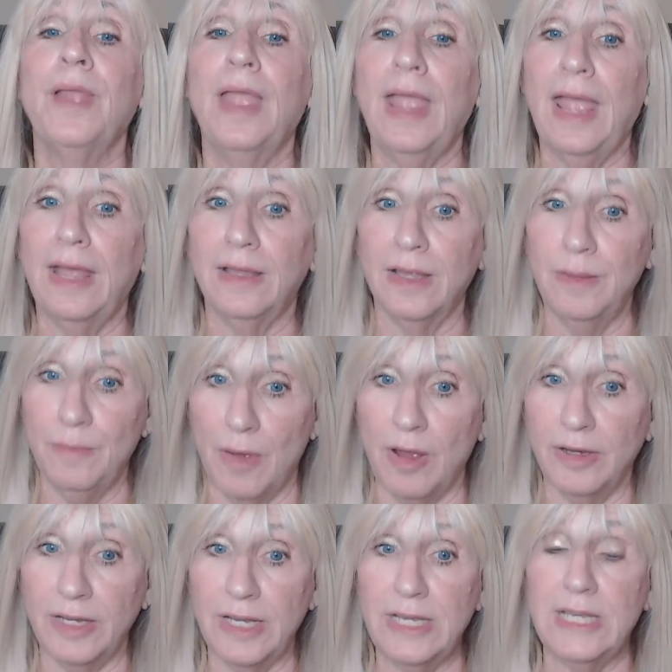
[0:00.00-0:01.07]

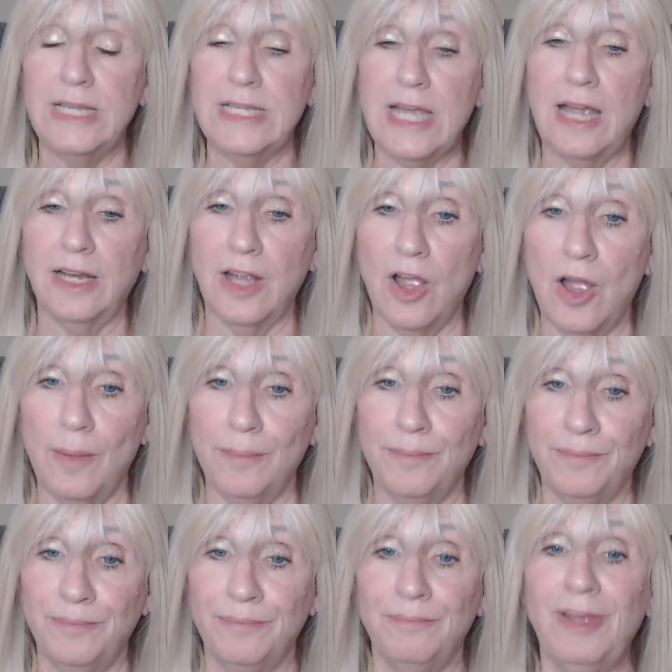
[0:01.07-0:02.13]
ellenmongan.com.
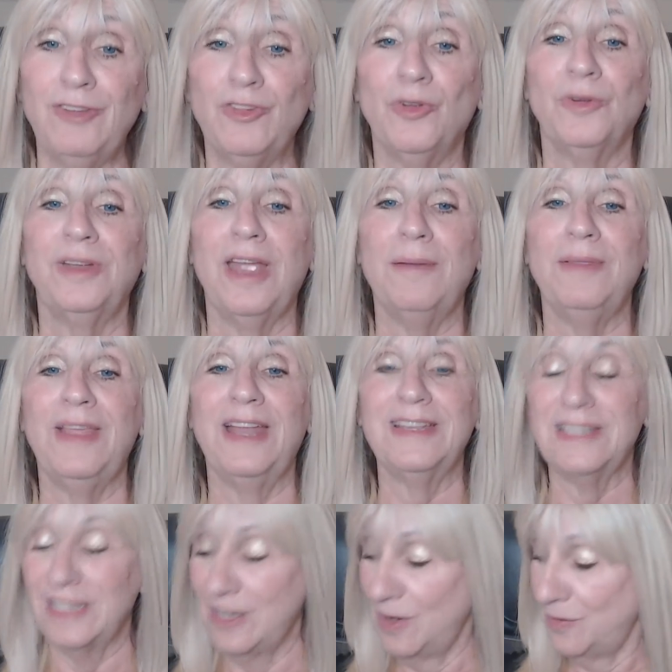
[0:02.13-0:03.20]
My children gave me that
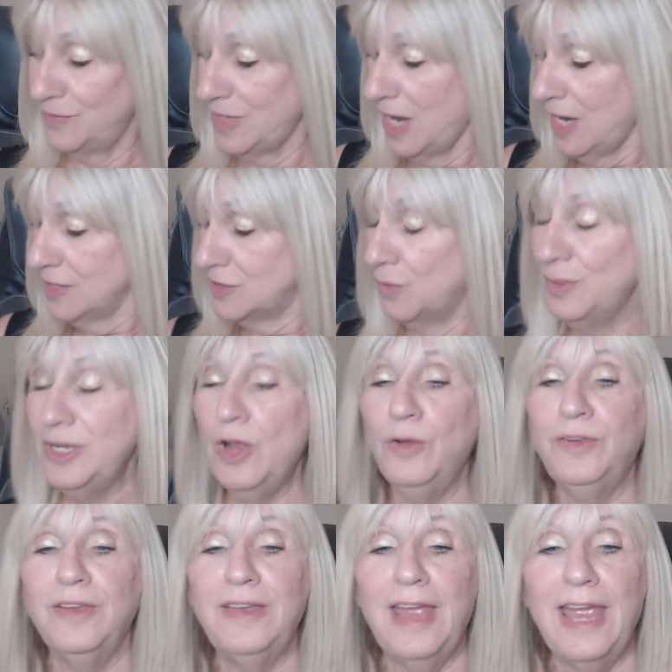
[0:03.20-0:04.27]
as a gift. So we know
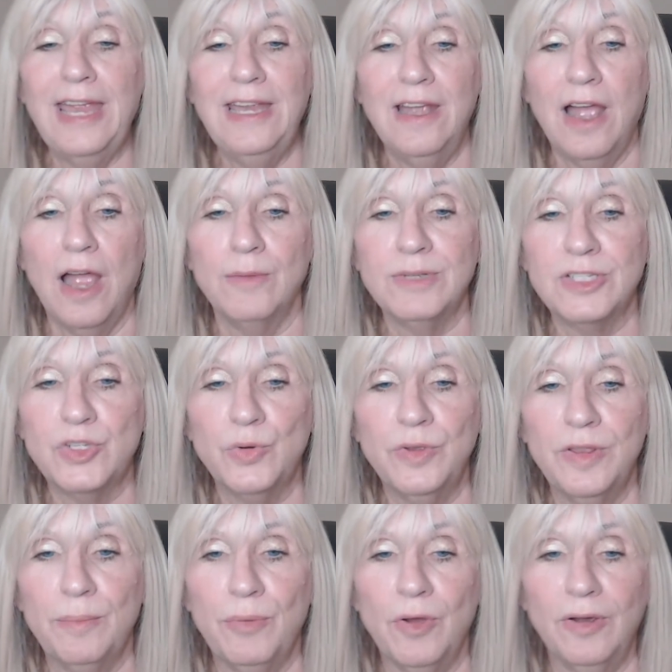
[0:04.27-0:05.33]
today, I was doing
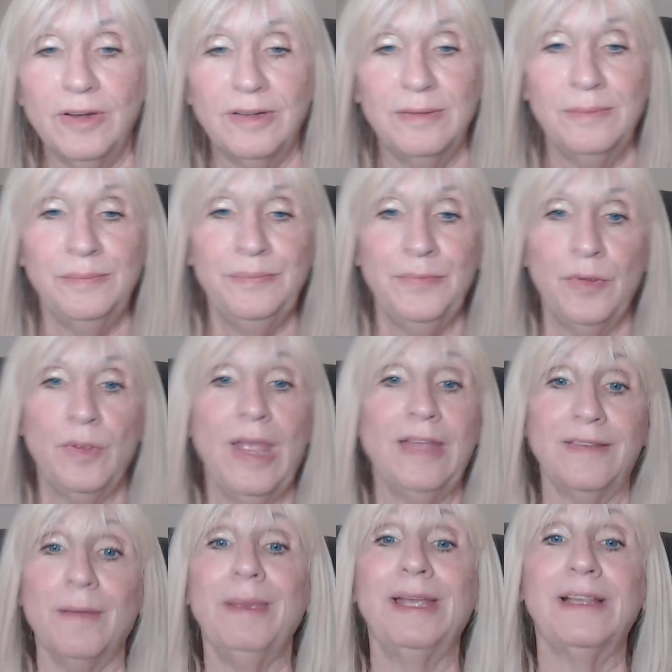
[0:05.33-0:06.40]
the book,
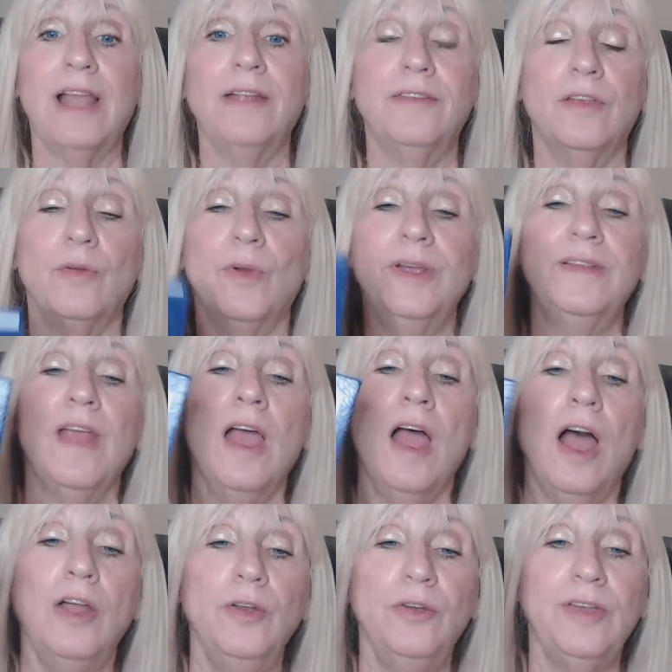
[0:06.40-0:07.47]
as I make lots of noise,
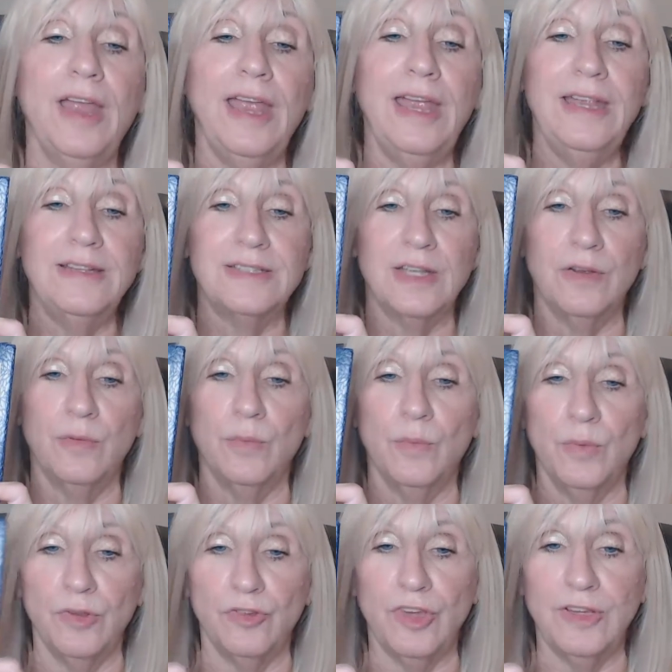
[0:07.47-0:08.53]
100 Days
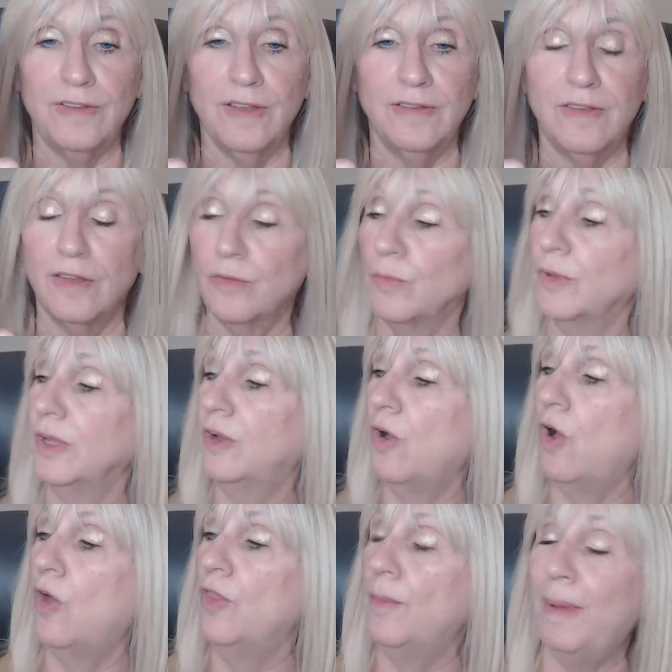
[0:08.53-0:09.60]
with Jesus is really
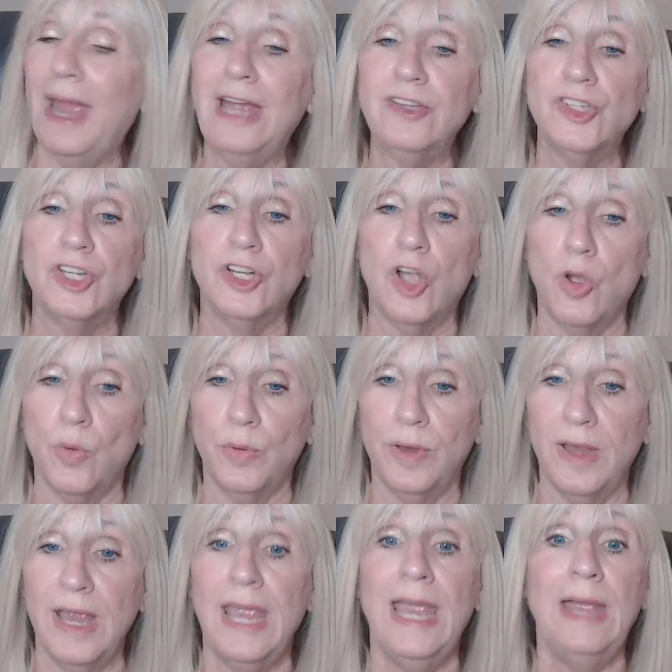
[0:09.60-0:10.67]
called the Passion Code.
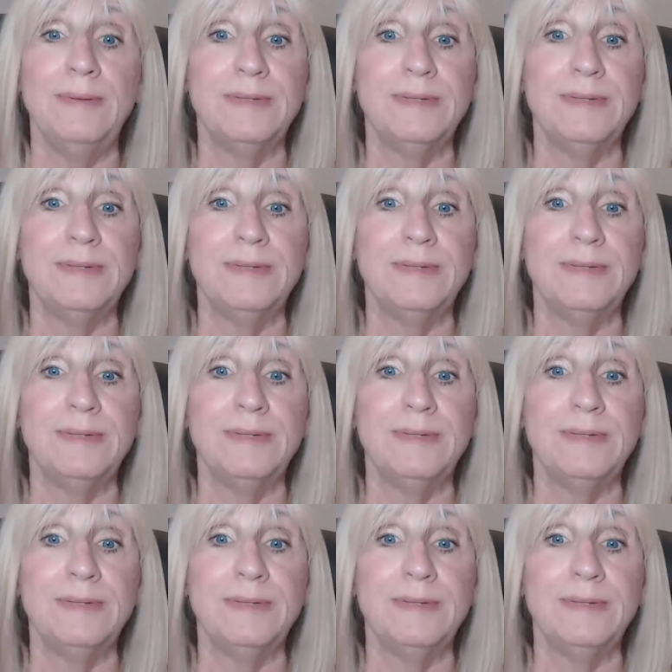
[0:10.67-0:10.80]
It was